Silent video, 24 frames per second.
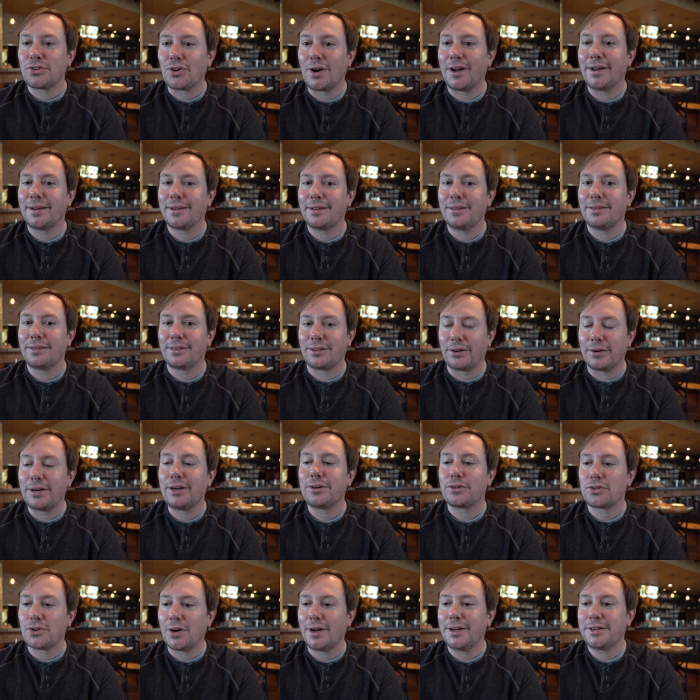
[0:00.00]
trying. They're
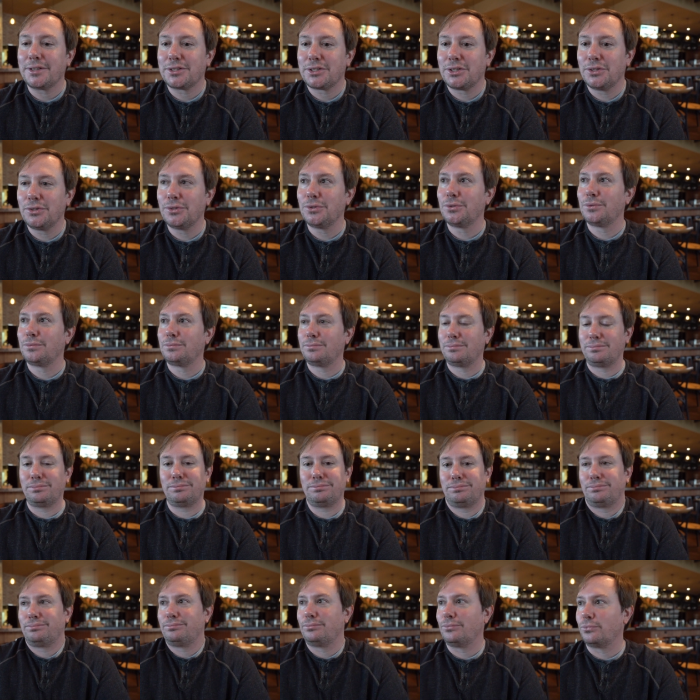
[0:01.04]
here trying to
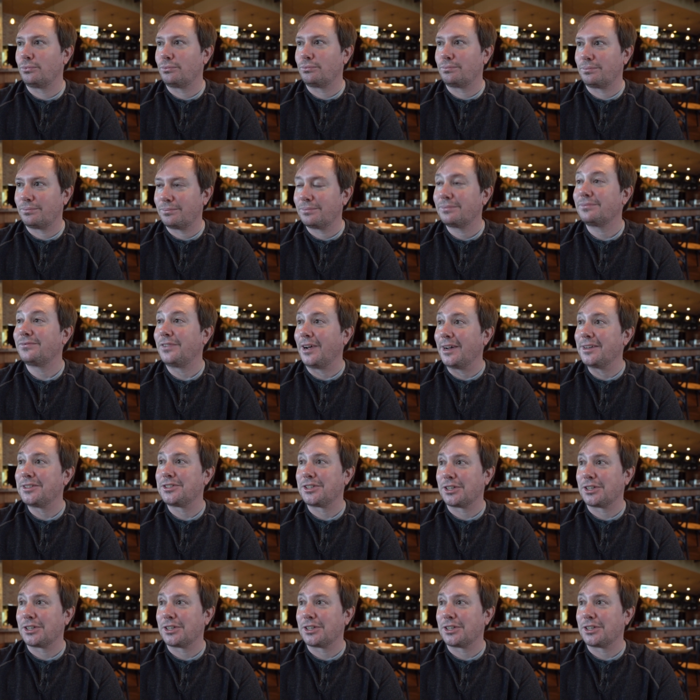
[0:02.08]
find